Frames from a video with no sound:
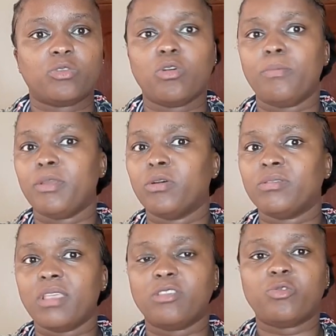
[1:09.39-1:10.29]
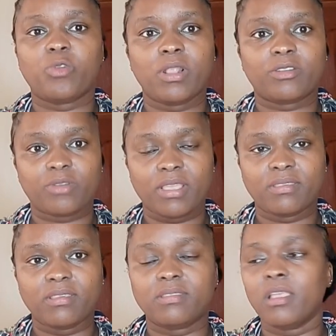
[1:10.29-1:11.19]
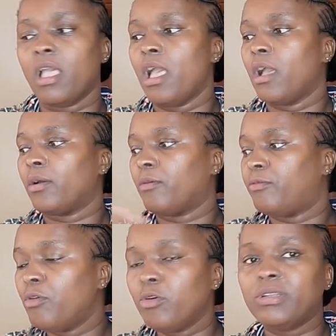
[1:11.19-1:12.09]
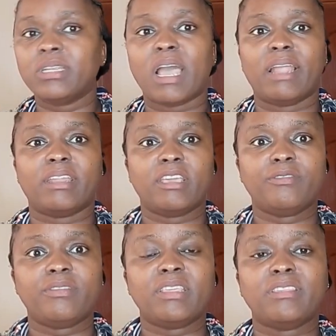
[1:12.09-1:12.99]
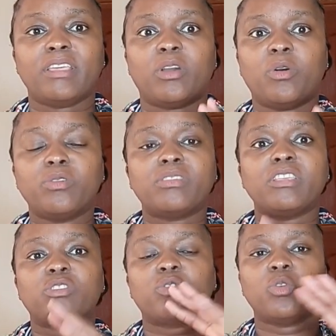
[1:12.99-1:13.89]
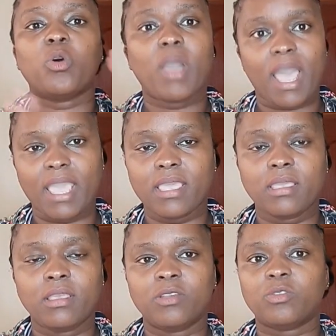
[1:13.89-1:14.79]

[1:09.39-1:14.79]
So because there is fuel crisis, food and everything, the cost is so high.